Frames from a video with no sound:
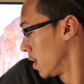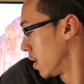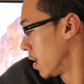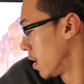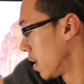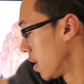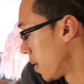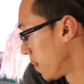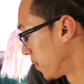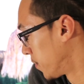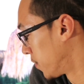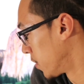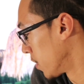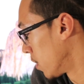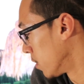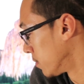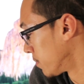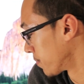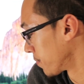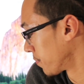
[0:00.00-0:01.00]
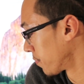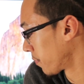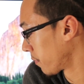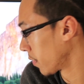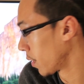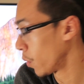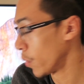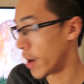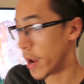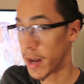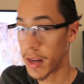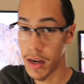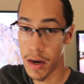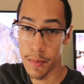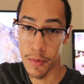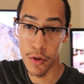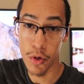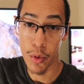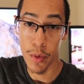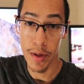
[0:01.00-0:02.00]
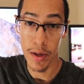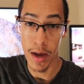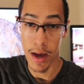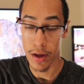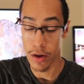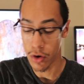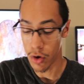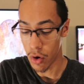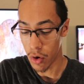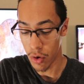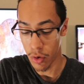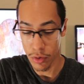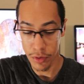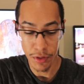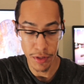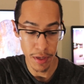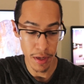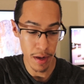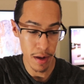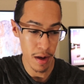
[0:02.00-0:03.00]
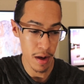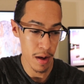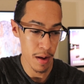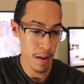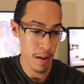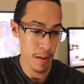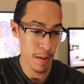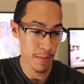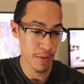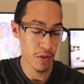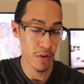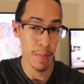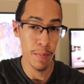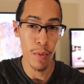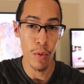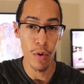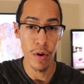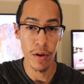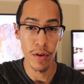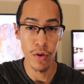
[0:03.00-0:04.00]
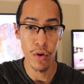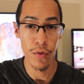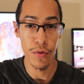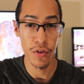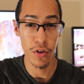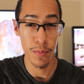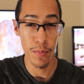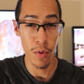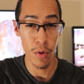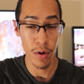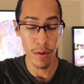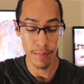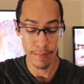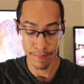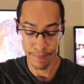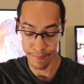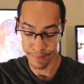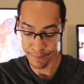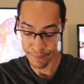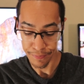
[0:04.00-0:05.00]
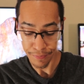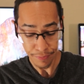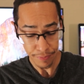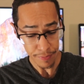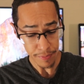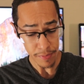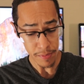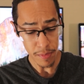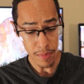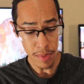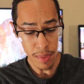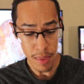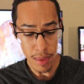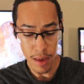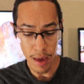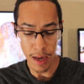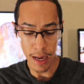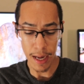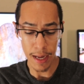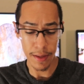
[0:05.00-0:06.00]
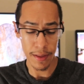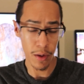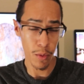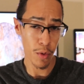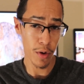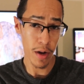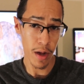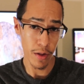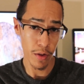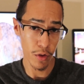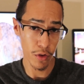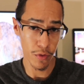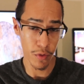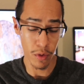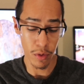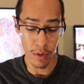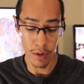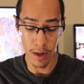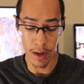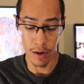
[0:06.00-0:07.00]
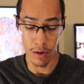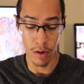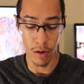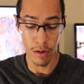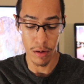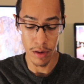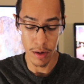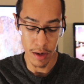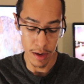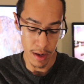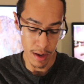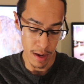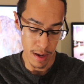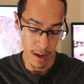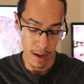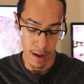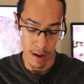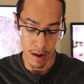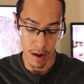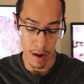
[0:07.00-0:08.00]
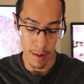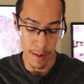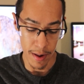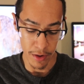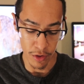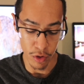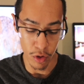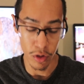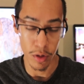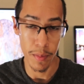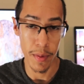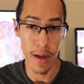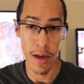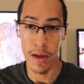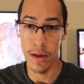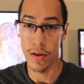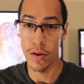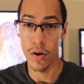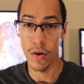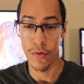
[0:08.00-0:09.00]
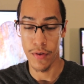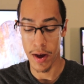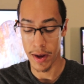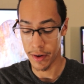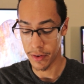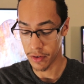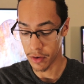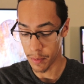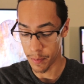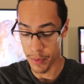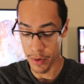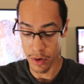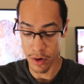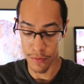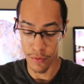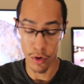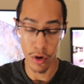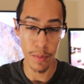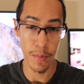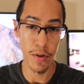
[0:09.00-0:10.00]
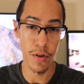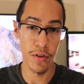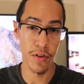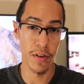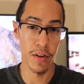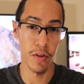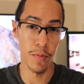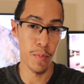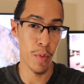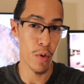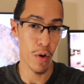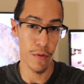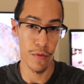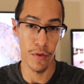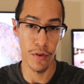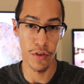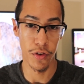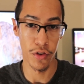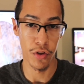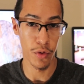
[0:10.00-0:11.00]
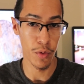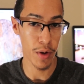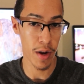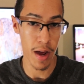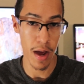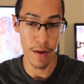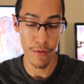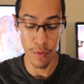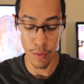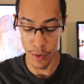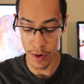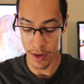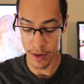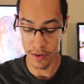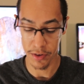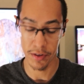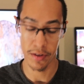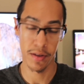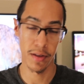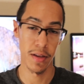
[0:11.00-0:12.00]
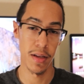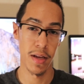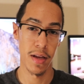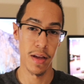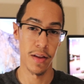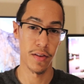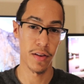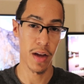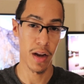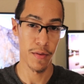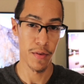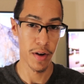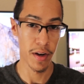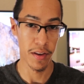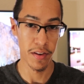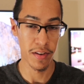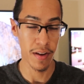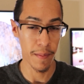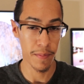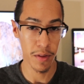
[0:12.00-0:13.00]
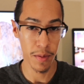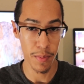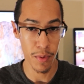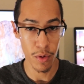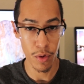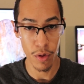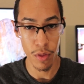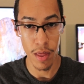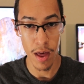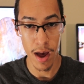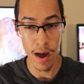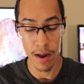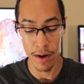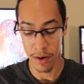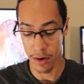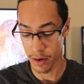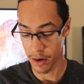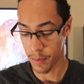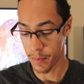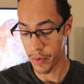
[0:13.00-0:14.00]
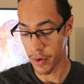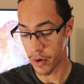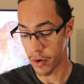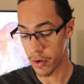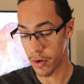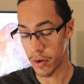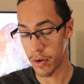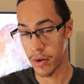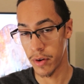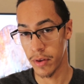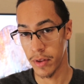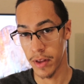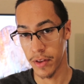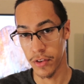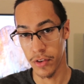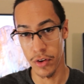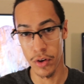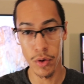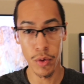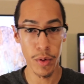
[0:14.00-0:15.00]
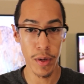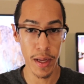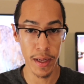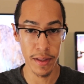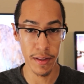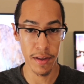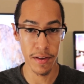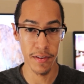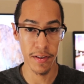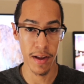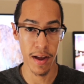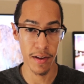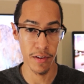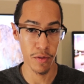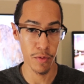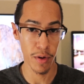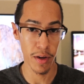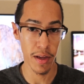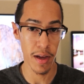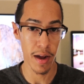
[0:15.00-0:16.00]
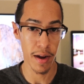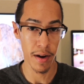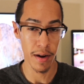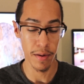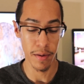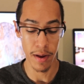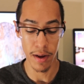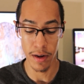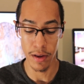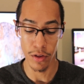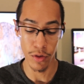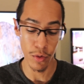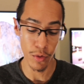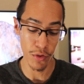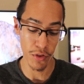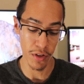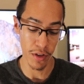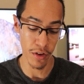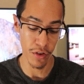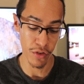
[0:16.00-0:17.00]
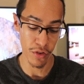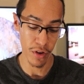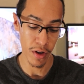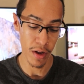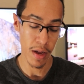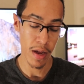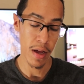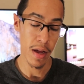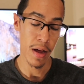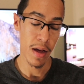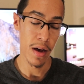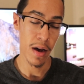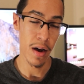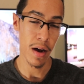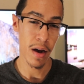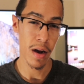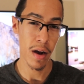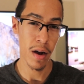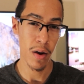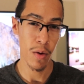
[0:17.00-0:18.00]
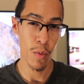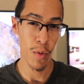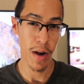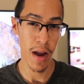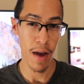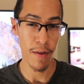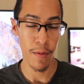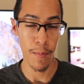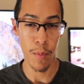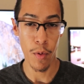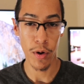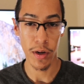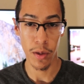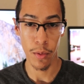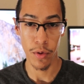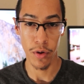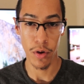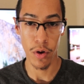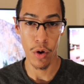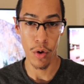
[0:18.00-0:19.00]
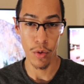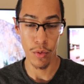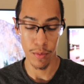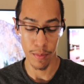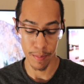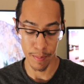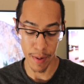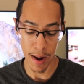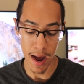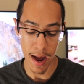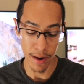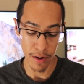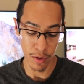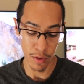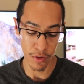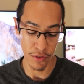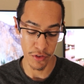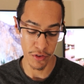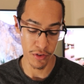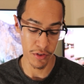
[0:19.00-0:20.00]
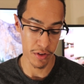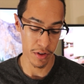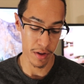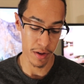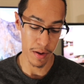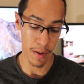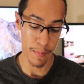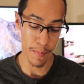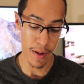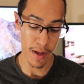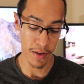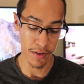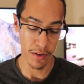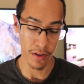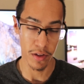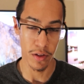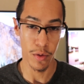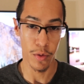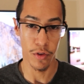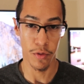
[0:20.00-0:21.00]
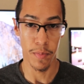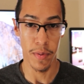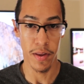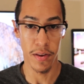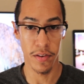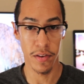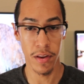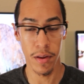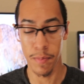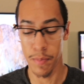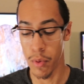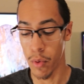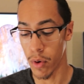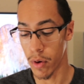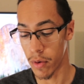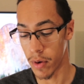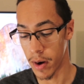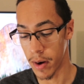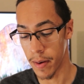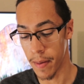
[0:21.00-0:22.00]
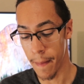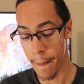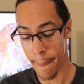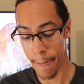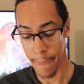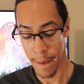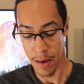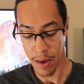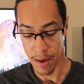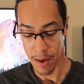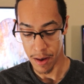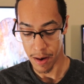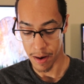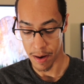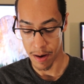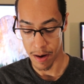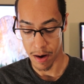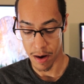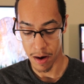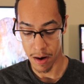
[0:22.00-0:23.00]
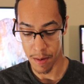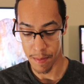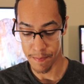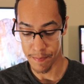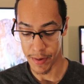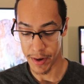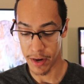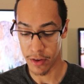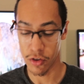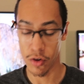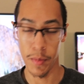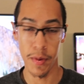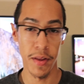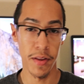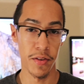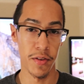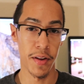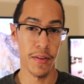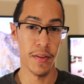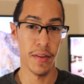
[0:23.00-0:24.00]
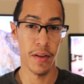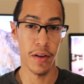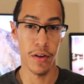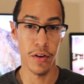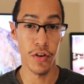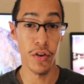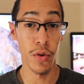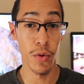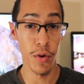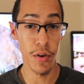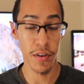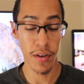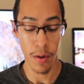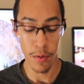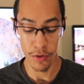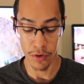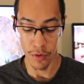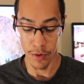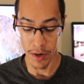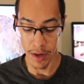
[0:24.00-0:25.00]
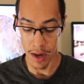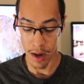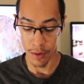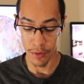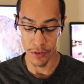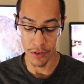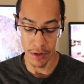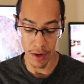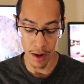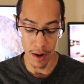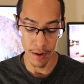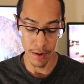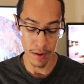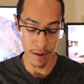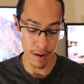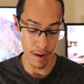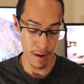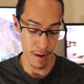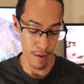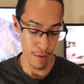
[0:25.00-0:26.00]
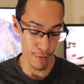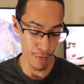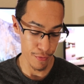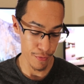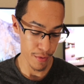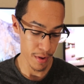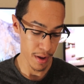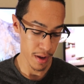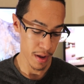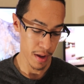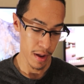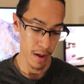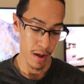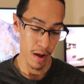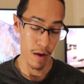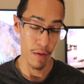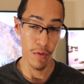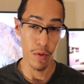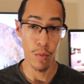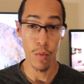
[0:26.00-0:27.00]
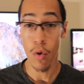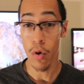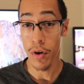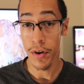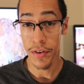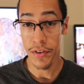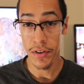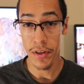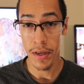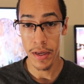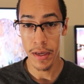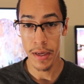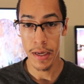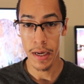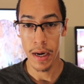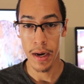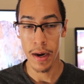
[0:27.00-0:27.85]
Um, so what I ended up doing, I called uh, support, Lenovo support, and they were not useful at all. Uh, I told them, hey, you know, I've had this computer, I've only been using this port for two and a half weeks. It's kind of unacceptable that a computer that's new like this, that hasn't really gotten any usage, uh, would have a port that would go bad. You know, it's just a, a basic USB-C port, right? Um, and they told me there's nothing they could do because I was already outside of, of the warranty.